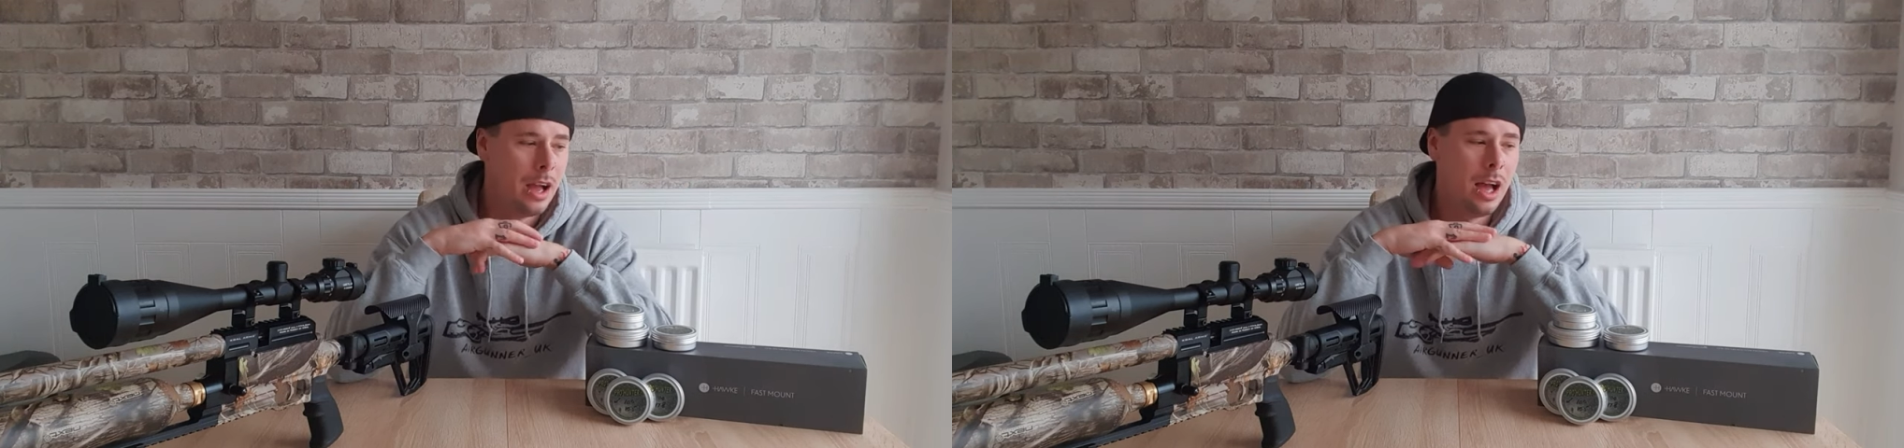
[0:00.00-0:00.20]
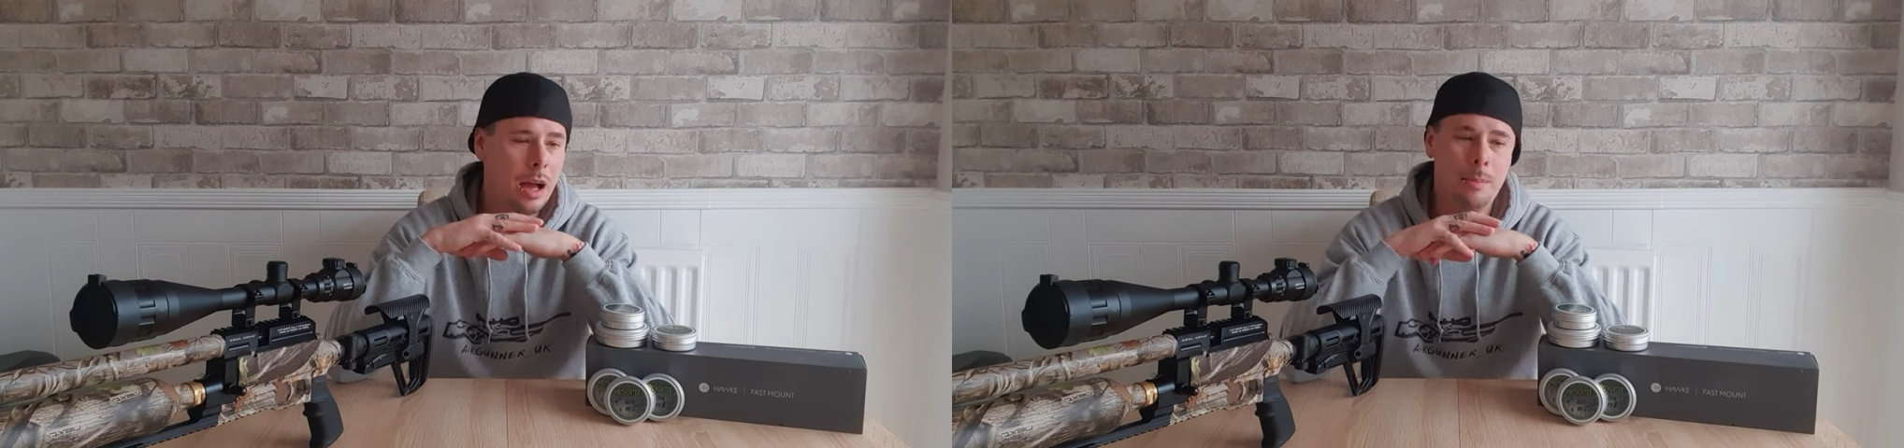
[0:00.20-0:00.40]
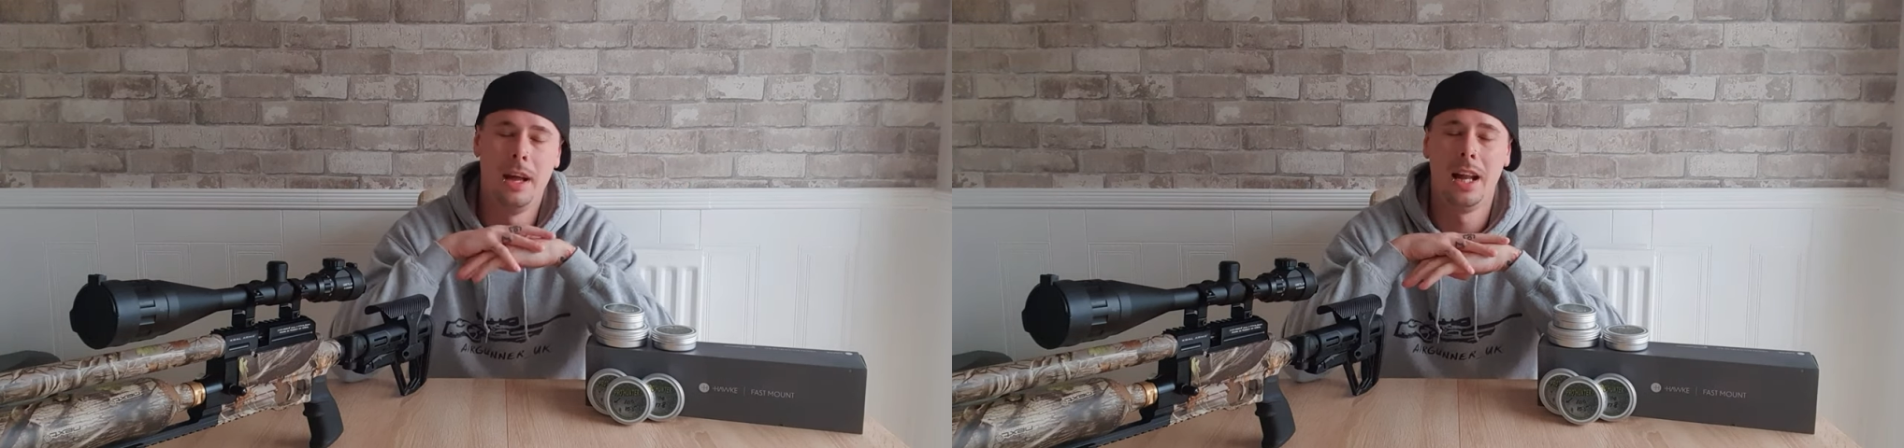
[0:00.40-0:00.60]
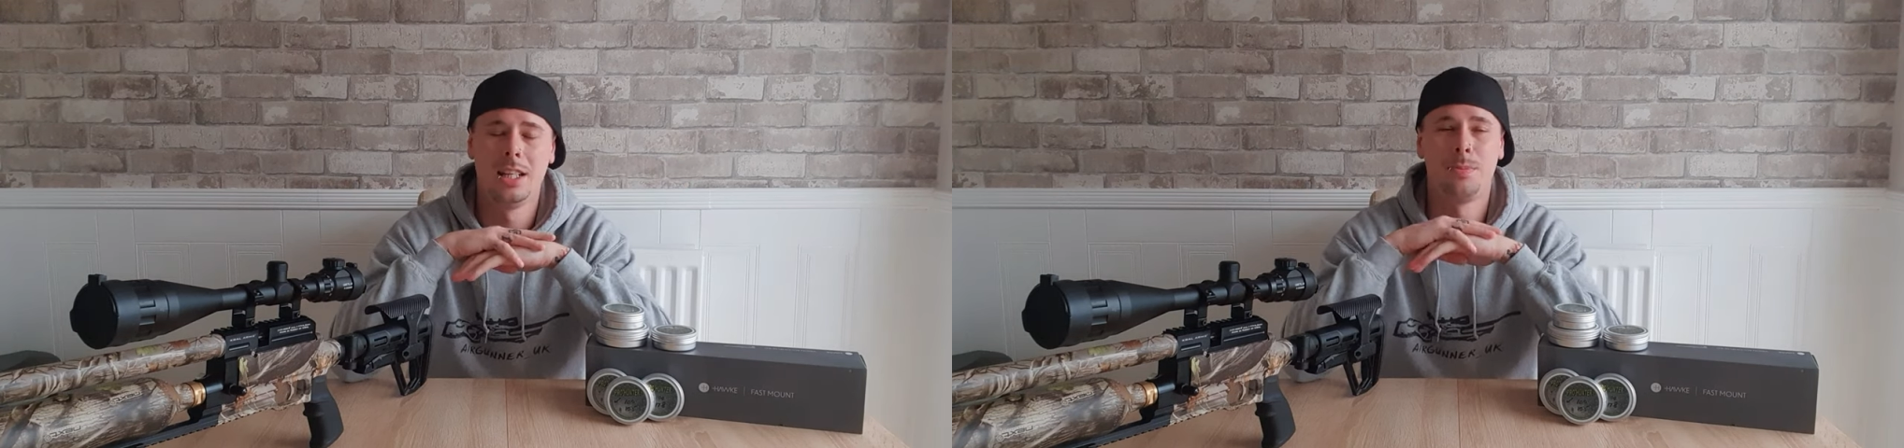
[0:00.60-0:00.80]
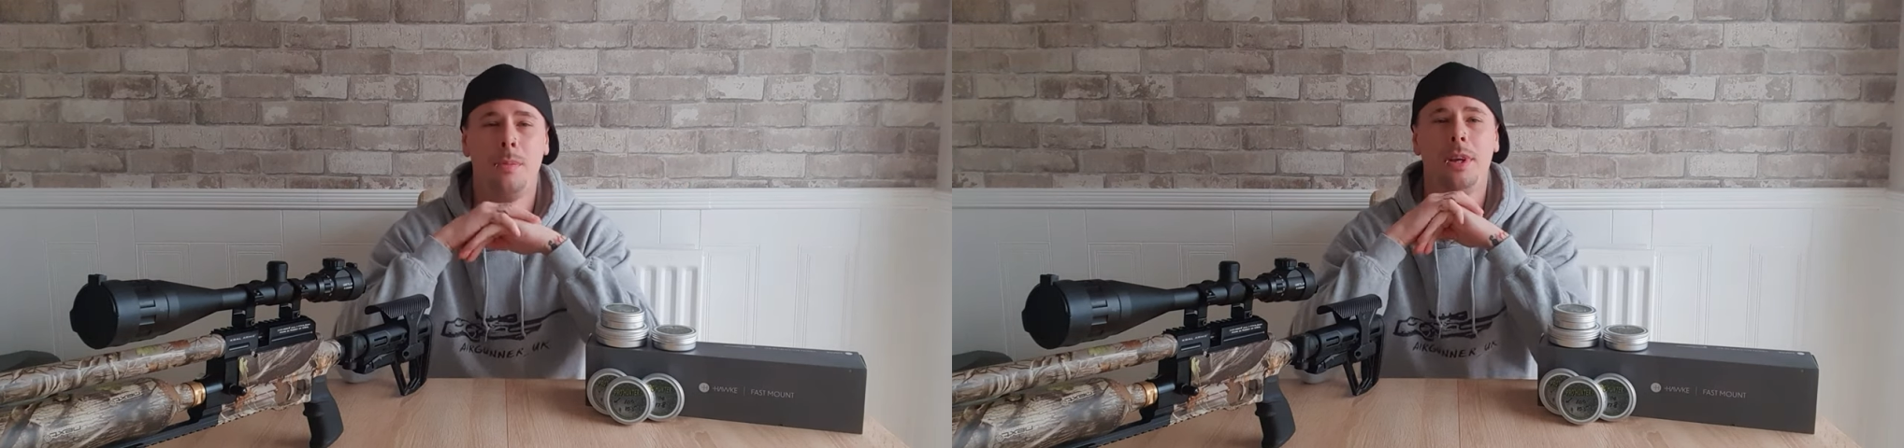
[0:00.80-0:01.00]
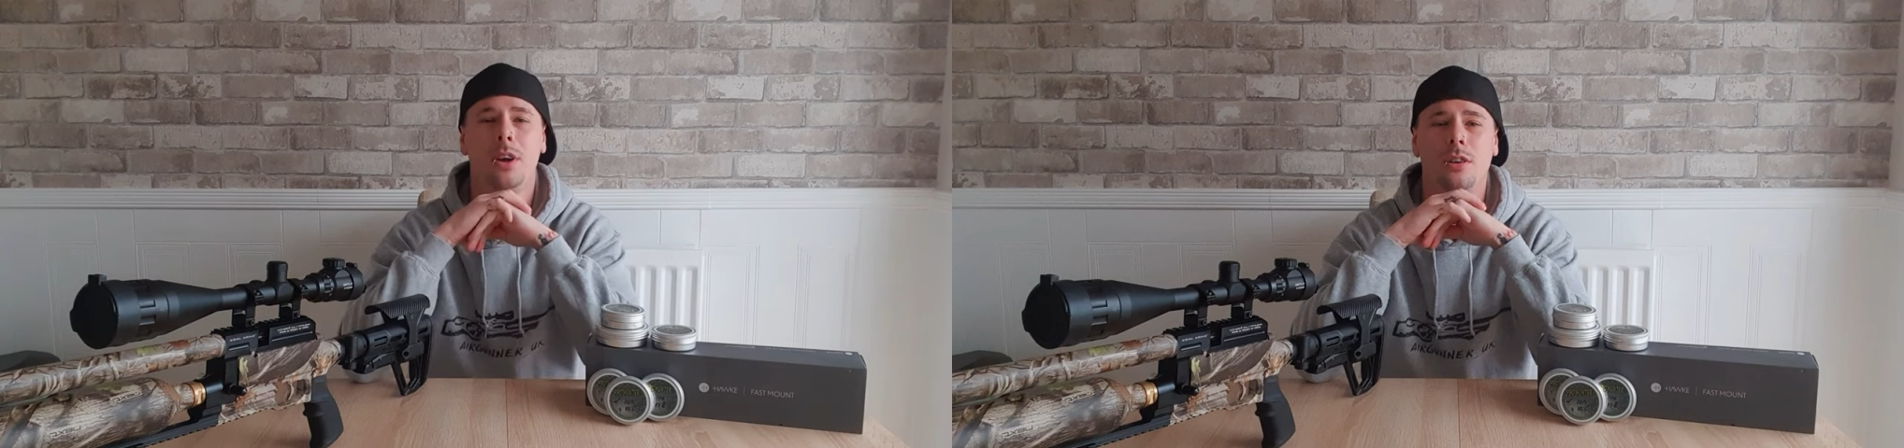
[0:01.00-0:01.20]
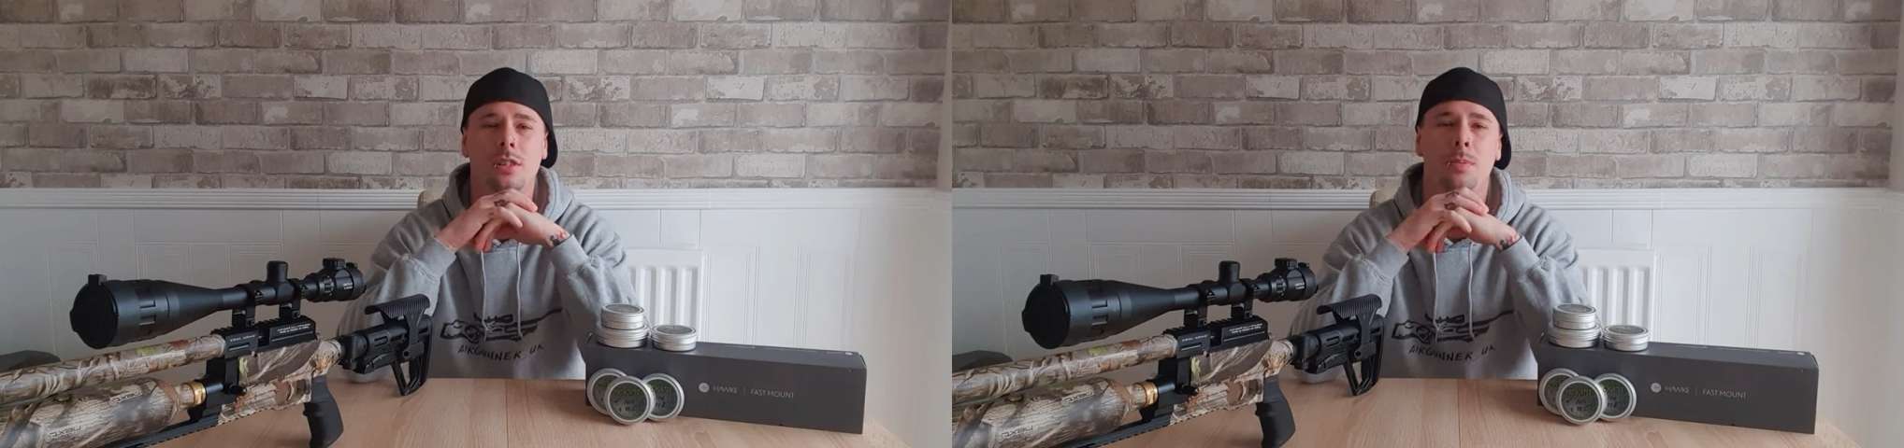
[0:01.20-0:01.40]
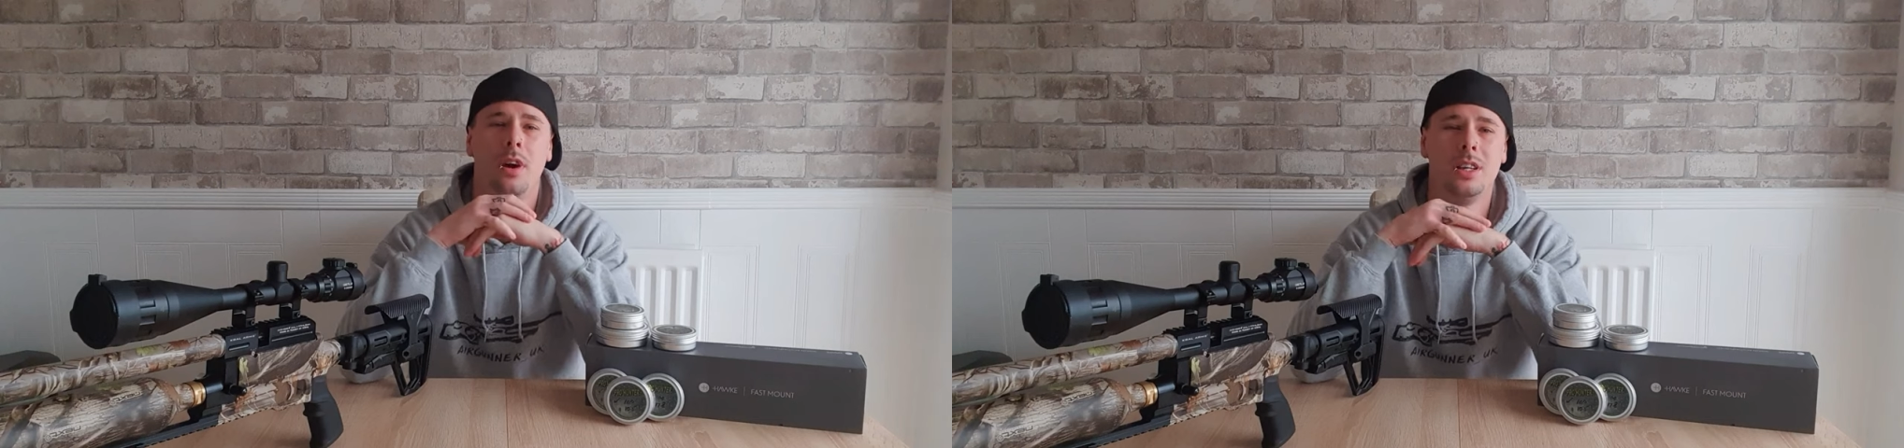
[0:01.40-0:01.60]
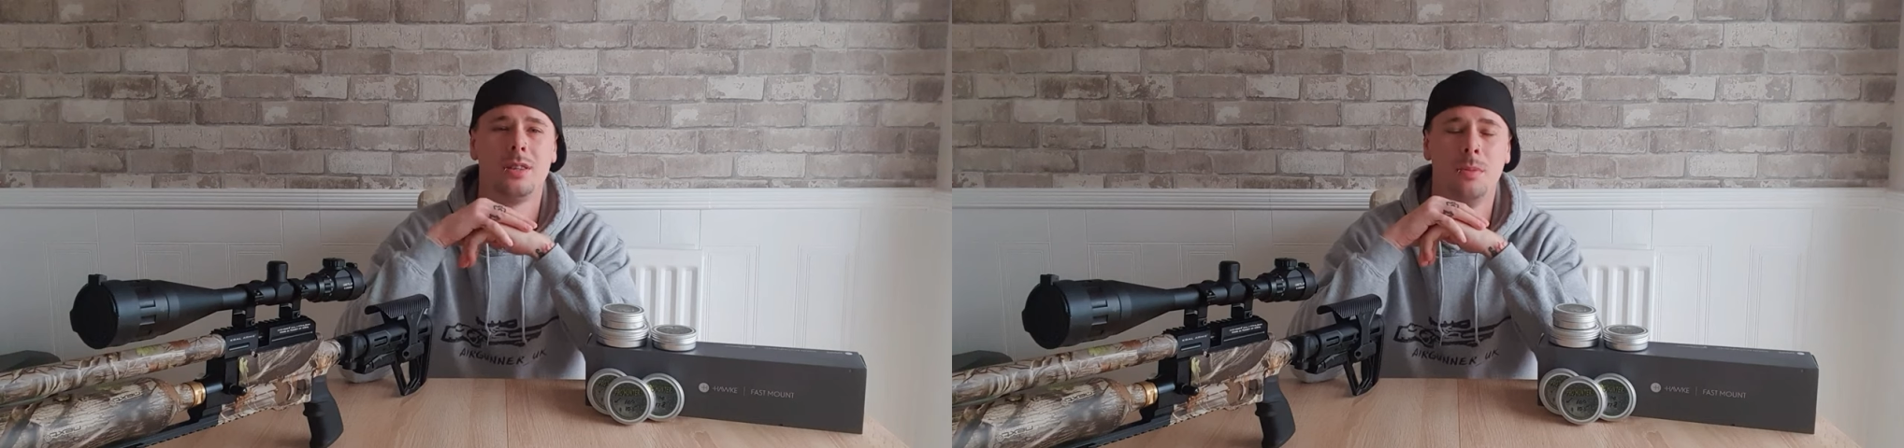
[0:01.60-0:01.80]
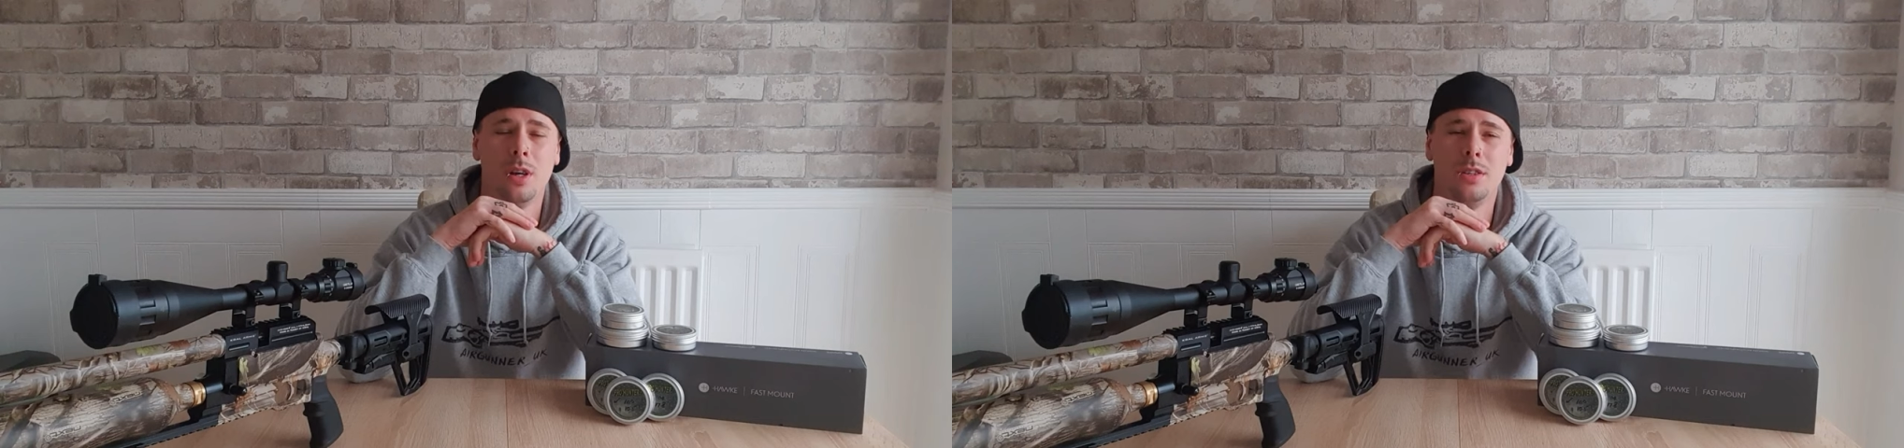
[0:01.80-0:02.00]
And it's probably no
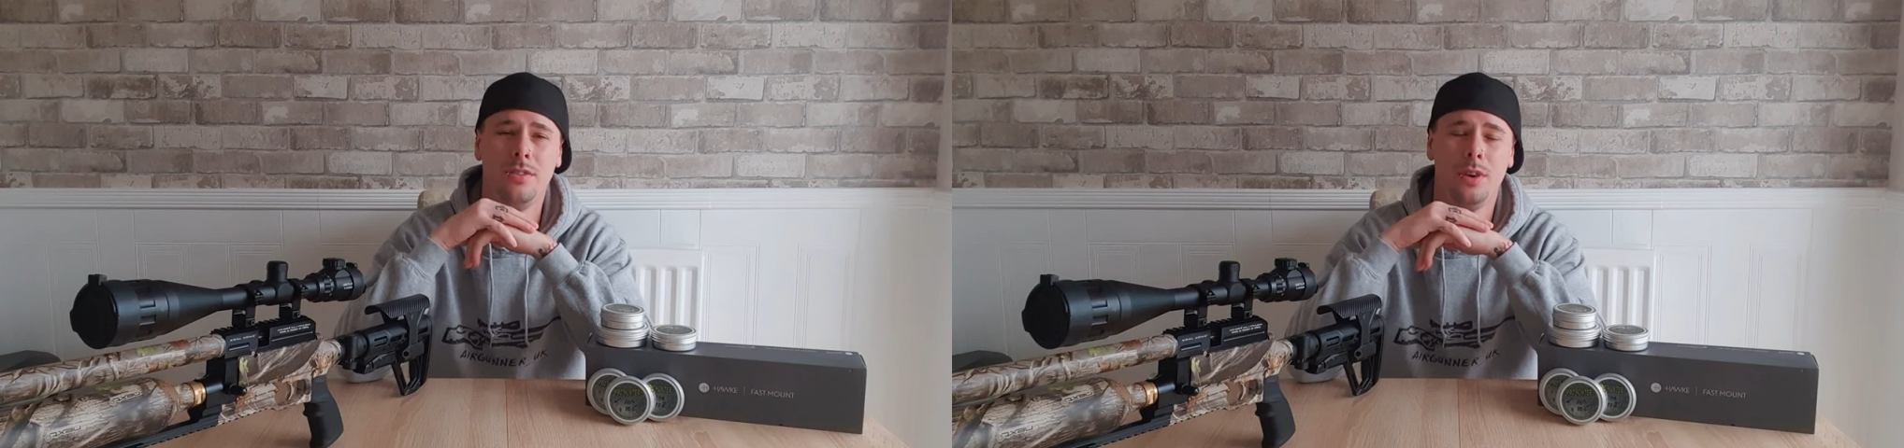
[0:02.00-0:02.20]
surprise to most